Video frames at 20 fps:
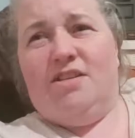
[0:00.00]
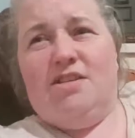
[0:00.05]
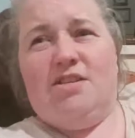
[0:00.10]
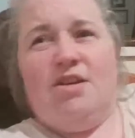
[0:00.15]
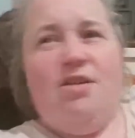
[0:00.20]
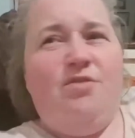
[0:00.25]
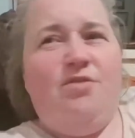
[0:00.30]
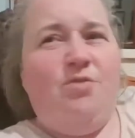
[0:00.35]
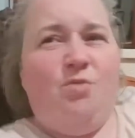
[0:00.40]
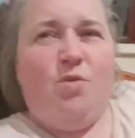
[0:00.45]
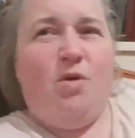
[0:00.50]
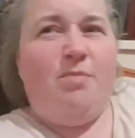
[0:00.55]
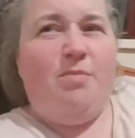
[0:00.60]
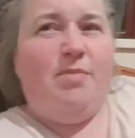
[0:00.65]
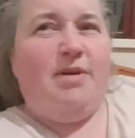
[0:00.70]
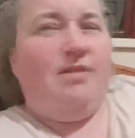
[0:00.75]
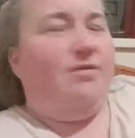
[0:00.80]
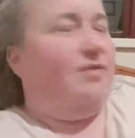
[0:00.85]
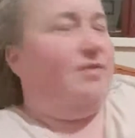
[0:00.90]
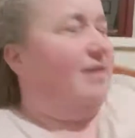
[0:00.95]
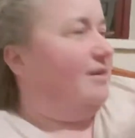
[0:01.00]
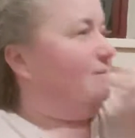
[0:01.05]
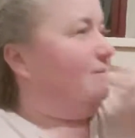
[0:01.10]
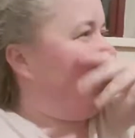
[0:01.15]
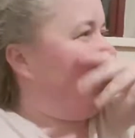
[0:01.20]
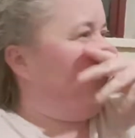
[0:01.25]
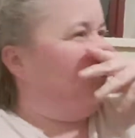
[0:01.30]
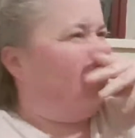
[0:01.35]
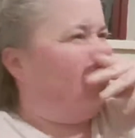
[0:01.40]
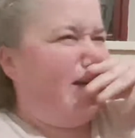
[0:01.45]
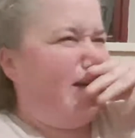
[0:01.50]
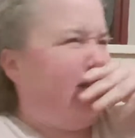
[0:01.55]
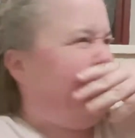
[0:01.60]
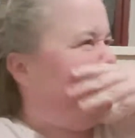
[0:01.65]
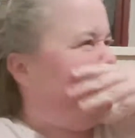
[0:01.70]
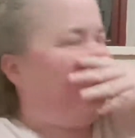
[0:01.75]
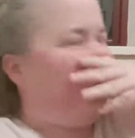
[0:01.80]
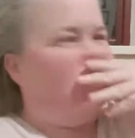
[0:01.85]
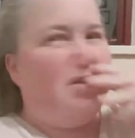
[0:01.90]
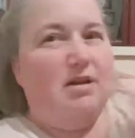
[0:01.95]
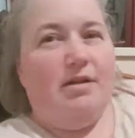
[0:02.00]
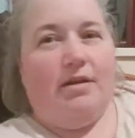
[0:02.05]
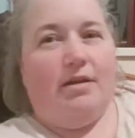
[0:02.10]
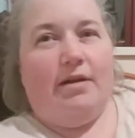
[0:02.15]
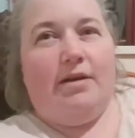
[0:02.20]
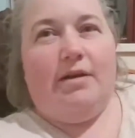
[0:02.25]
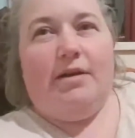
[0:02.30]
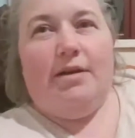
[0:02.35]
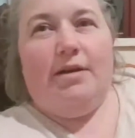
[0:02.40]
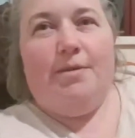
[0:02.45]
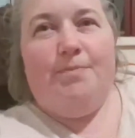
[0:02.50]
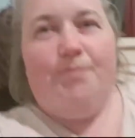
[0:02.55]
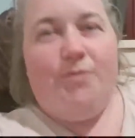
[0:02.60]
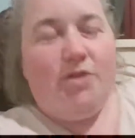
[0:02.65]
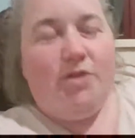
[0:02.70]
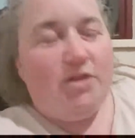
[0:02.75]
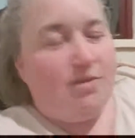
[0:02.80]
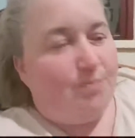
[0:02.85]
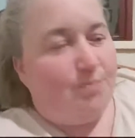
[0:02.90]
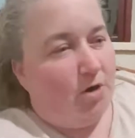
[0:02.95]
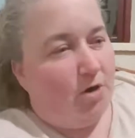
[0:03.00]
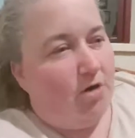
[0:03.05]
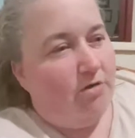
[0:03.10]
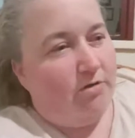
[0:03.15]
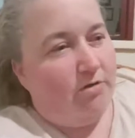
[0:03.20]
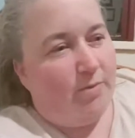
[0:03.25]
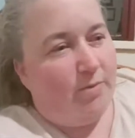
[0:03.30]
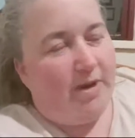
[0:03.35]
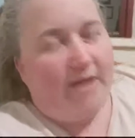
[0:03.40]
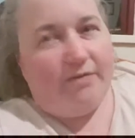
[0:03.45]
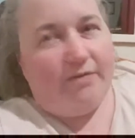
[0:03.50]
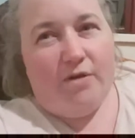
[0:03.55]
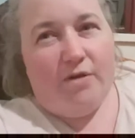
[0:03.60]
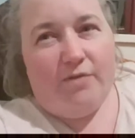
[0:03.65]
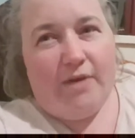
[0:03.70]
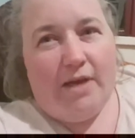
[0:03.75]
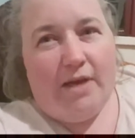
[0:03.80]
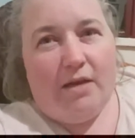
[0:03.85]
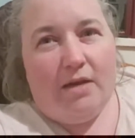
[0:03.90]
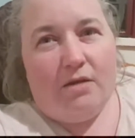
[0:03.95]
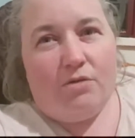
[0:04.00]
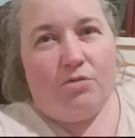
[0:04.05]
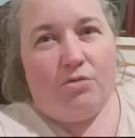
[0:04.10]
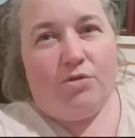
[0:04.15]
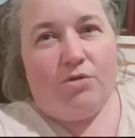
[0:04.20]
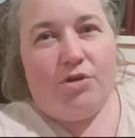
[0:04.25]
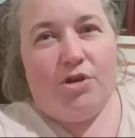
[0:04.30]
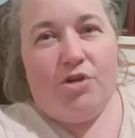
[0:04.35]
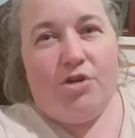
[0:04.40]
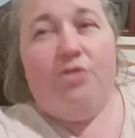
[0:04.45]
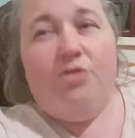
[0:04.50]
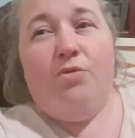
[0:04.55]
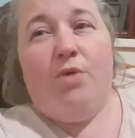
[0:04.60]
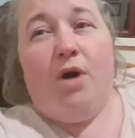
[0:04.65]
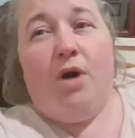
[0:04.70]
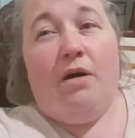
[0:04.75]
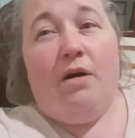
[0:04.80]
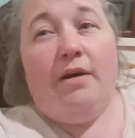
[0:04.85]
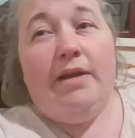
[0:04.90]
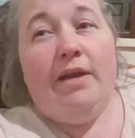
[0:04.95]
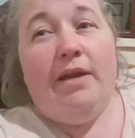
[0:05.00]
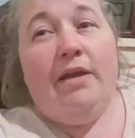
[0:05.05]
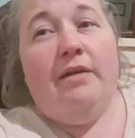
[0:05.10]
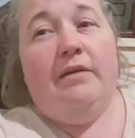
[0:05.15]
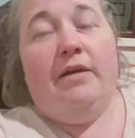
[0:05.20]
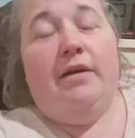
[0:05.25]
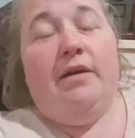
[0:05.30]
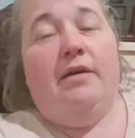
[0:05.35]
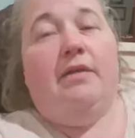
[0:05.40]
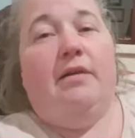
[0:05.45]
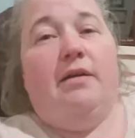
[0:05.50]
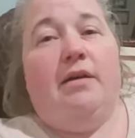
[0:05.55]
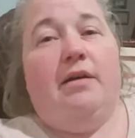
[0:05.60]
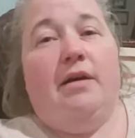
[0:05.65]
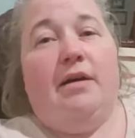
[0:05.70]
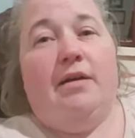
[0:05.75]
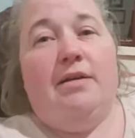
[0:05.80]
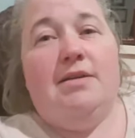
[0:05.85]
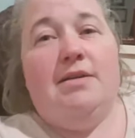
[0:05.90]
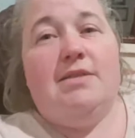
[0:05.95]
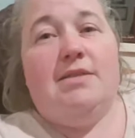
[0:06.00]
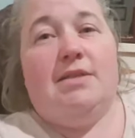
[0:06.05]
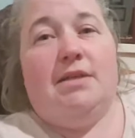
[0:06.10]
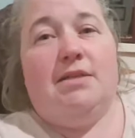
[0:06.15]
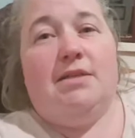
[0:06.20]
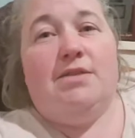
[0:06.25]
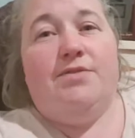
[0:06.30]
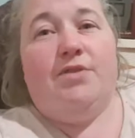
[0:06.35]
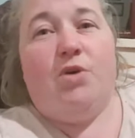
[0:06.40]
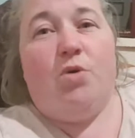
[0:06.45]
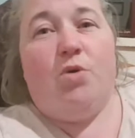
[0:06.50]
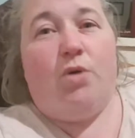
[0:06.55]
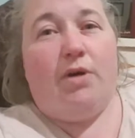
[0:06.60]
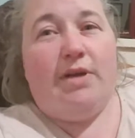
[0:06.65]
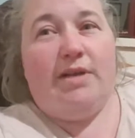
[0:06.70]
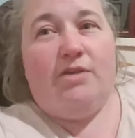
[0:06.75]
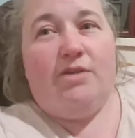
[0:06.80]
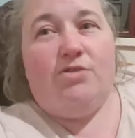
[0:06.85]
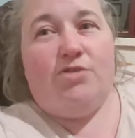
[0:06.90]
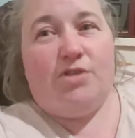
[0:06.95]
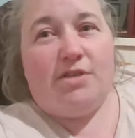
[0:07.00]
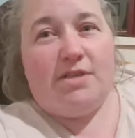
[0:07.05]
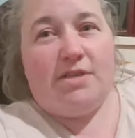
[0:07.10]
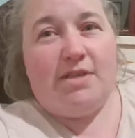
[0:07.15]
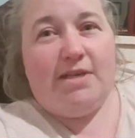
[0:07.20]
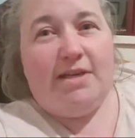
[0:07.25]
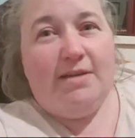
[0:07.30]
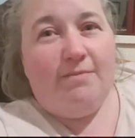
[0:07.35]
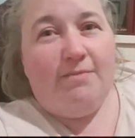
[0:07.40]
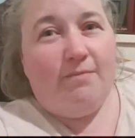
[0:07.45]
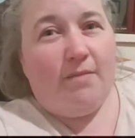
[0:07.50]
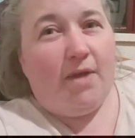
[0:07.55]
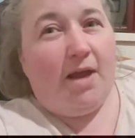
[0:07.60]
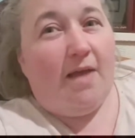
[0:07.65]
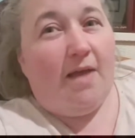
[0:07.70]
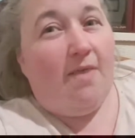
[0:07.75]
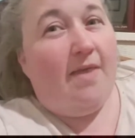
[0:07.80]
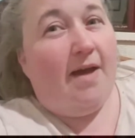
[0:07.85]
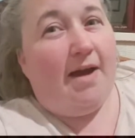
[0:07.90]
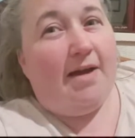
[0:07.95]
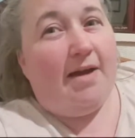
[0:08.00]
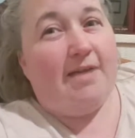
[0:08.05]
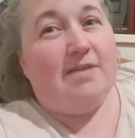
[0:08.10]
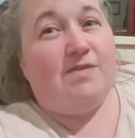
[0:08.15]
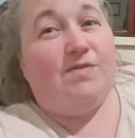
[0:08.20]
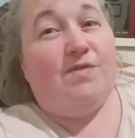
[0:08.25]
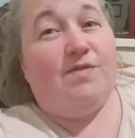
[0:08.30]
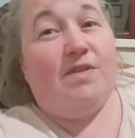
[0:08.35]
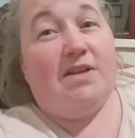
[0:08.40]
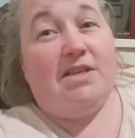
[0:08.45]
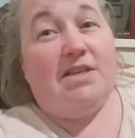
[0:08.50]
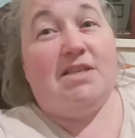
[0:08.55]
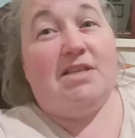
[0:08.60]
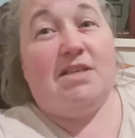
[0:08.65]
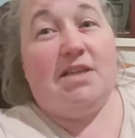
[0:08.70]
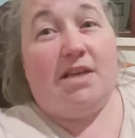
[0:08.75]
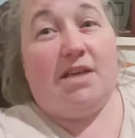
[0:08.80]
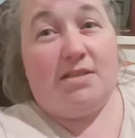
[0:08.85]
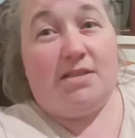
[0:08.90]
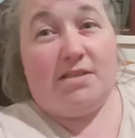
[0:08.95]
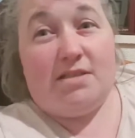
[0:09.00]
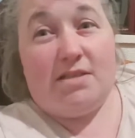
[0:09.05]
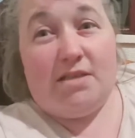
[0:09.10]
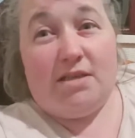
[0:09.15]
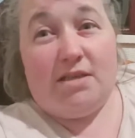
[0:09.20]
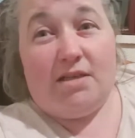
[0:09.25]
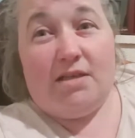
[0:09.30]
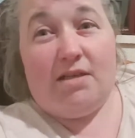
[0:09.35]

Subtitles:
go from one bit of random information to another. There's a program we have over here called QI, and it stands for quite interesting, and that is fantastic.